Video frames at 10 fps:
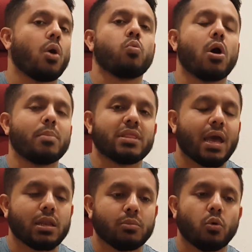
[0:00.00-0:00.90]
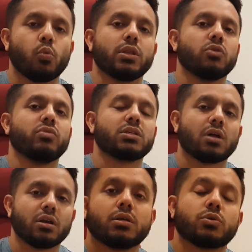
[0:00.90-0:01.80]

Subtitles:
won't be there anymore when you restart it.